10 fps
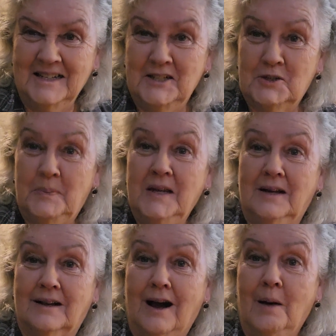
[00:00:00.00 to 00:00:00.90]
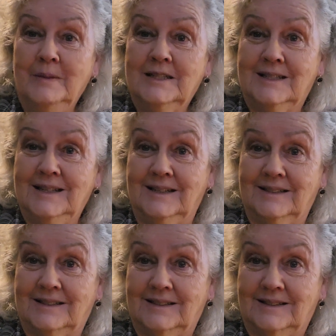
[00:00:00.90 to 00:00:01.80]
Just be a common
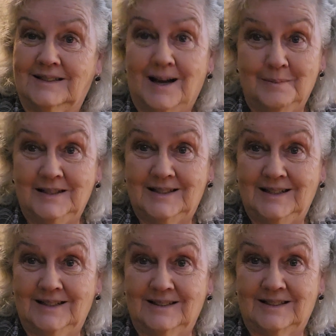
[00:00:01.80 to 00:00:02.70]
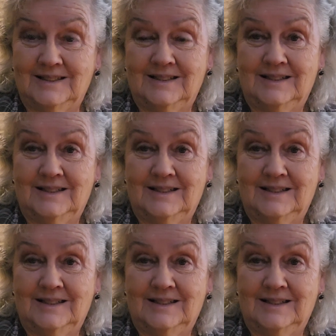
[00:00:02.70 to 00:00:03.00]
sense. Common sense.